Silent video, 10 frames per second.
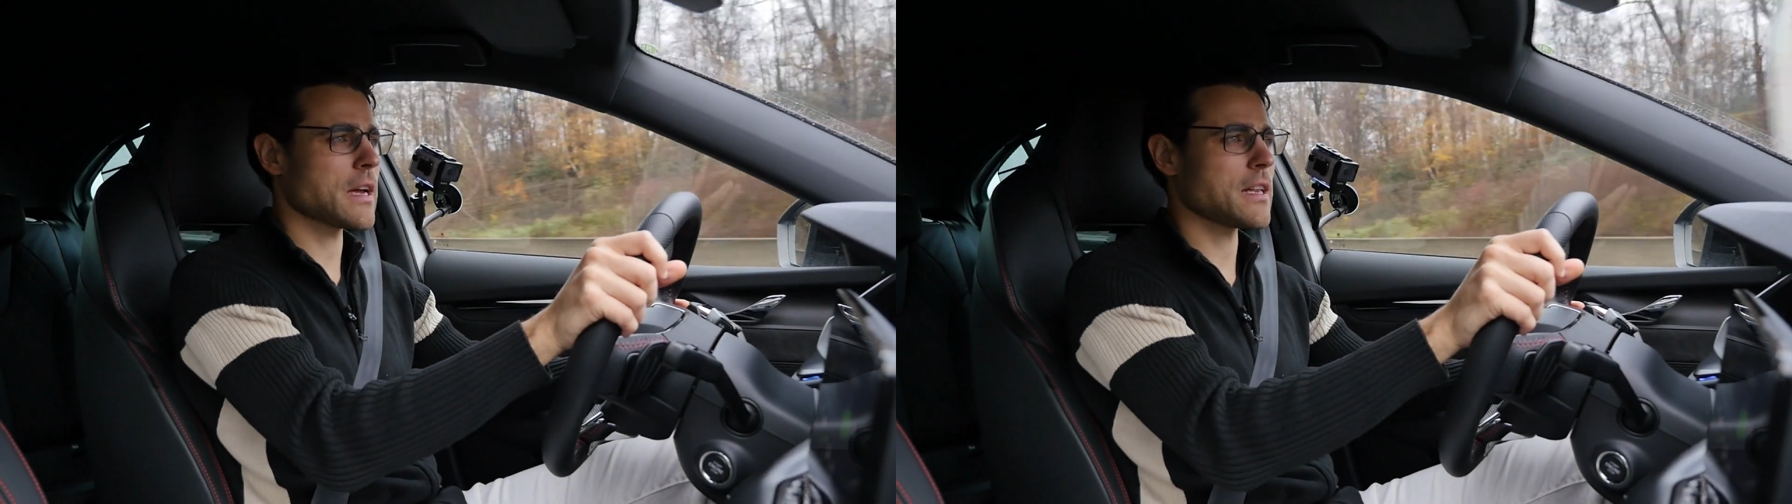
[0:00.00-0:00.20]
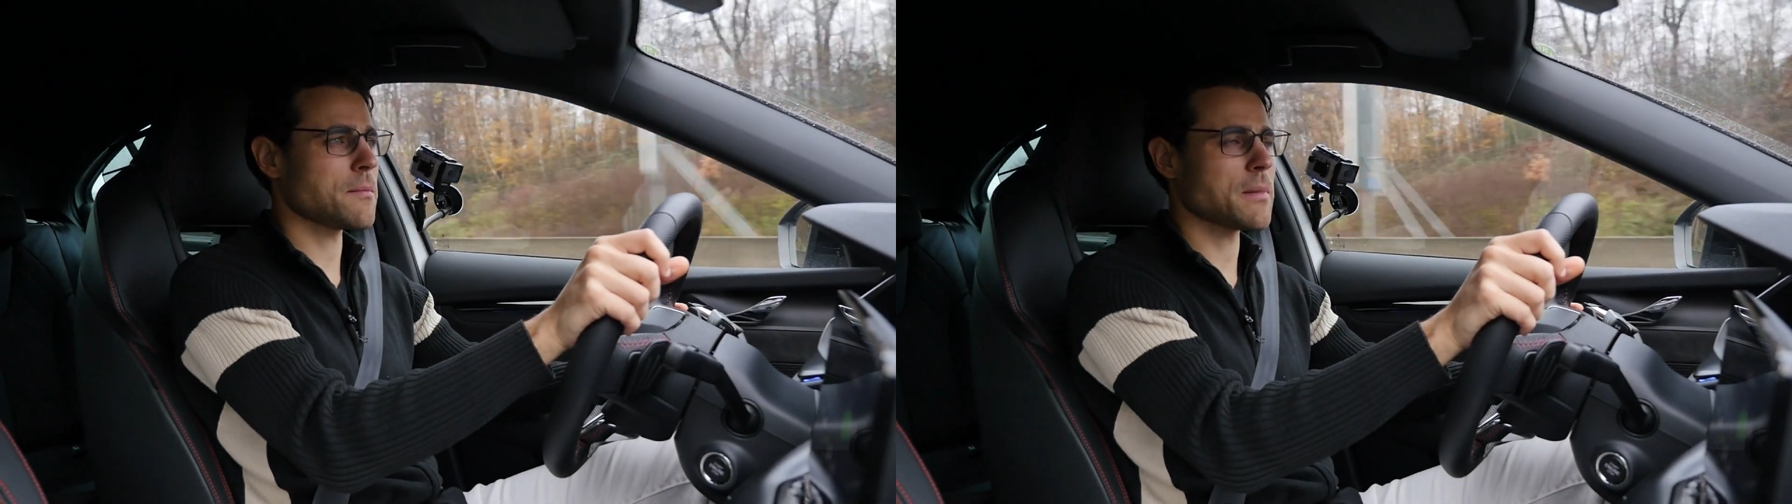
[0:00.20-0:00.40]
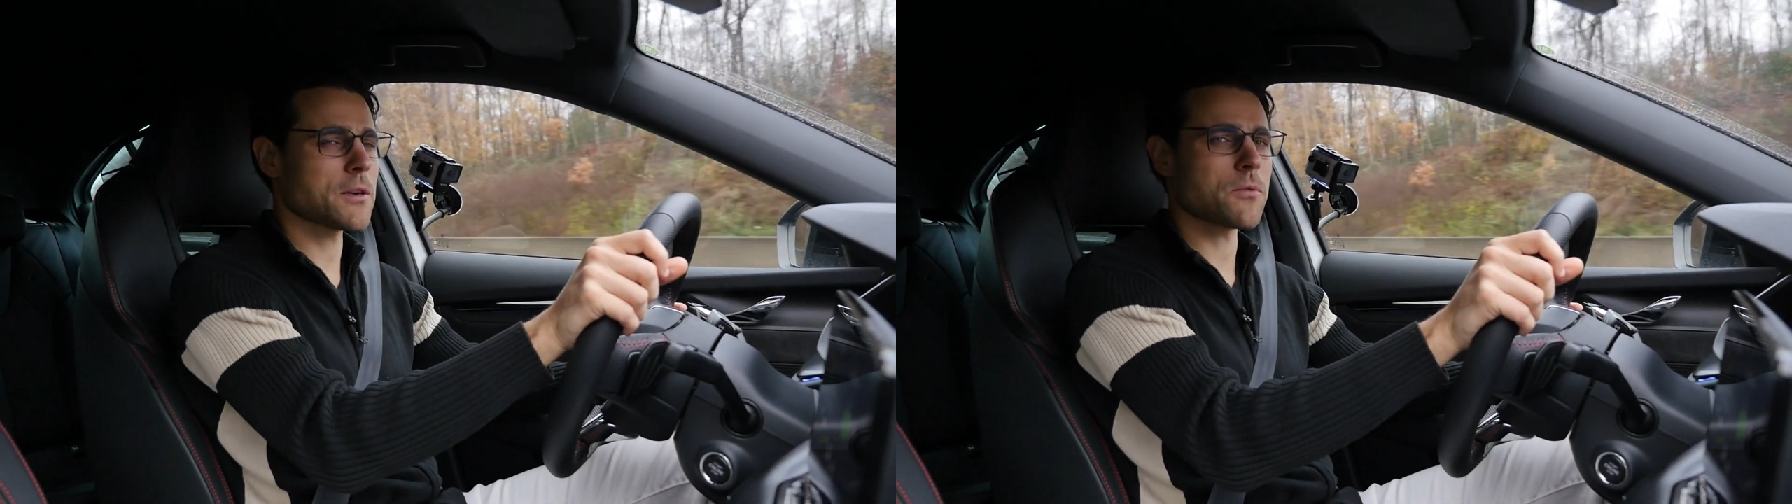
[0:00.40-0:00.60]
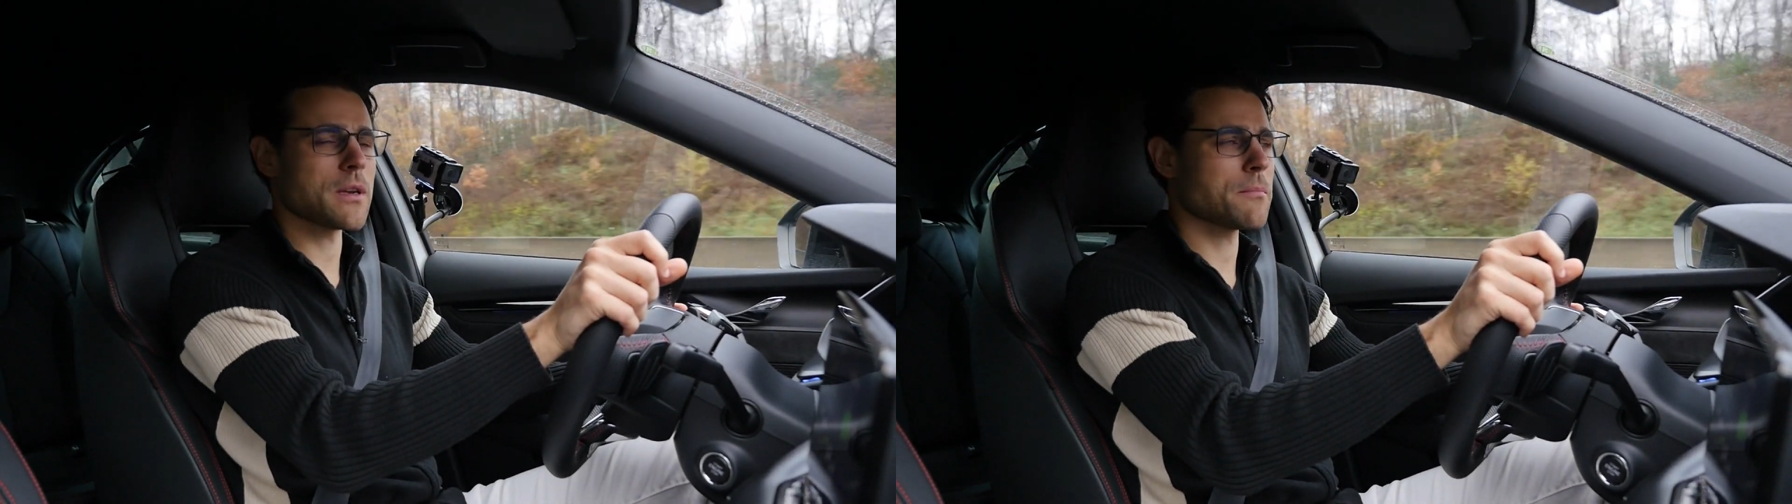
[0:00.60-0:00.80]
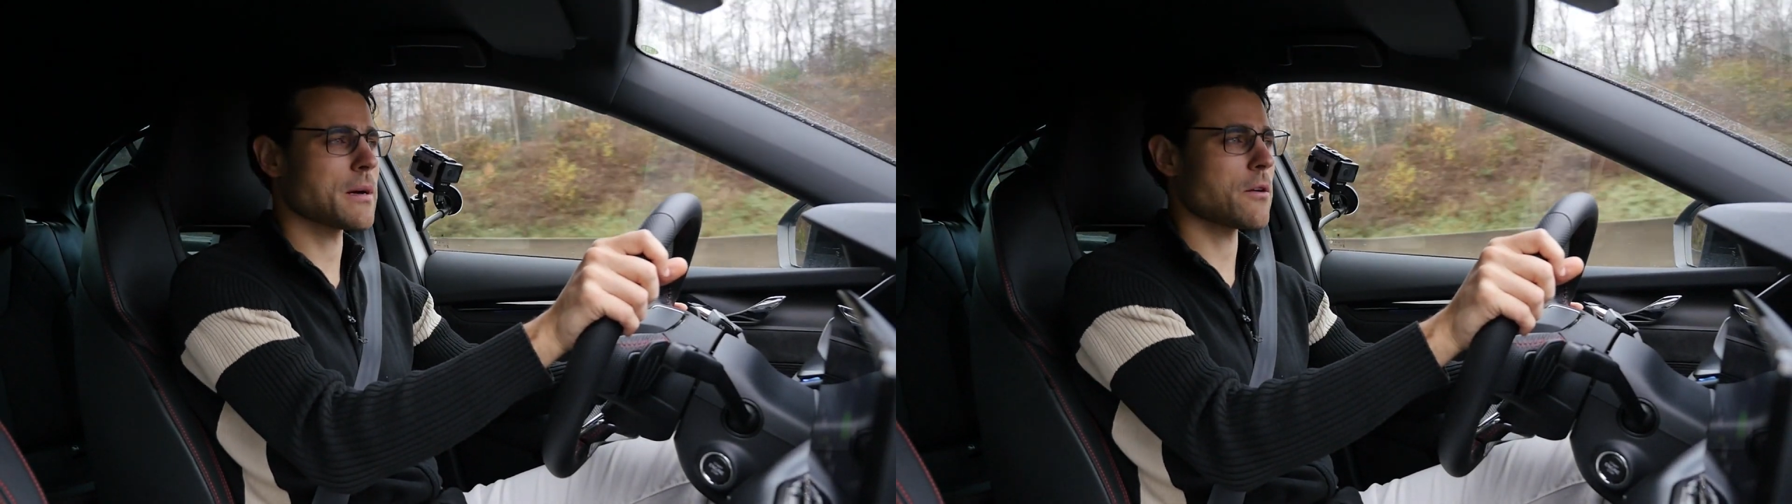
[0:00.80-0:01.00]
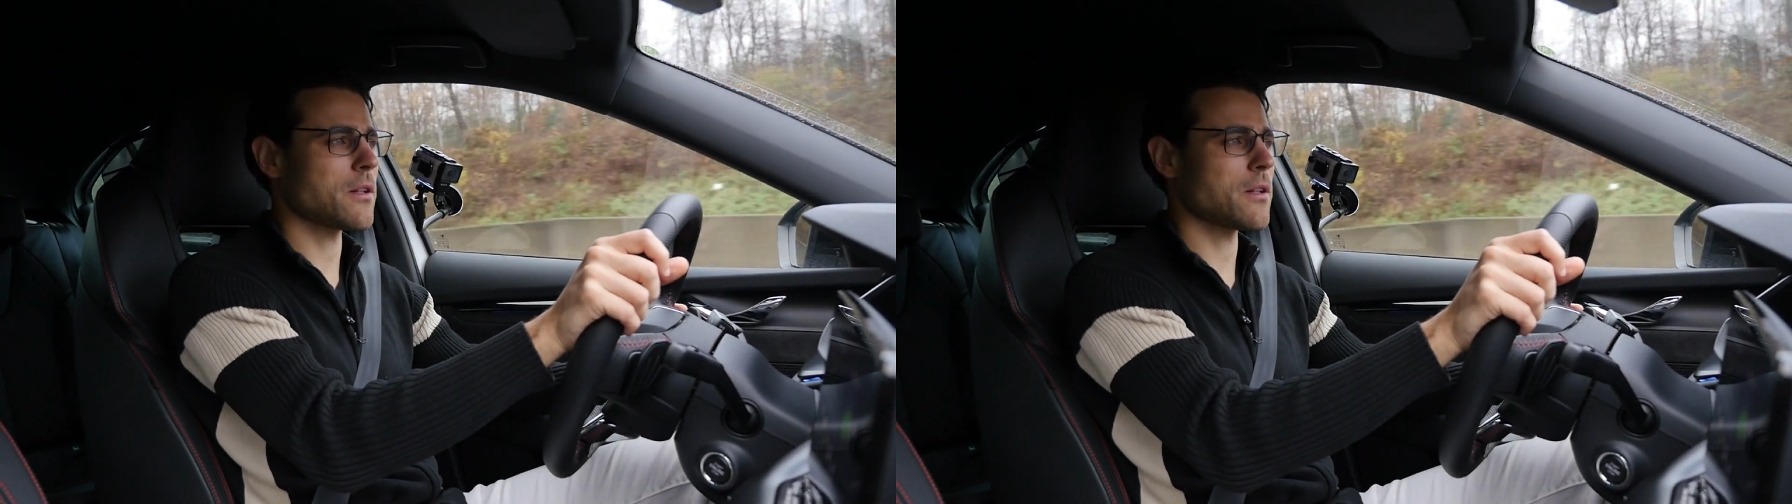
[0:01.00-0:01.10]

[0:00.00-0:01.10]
any battery power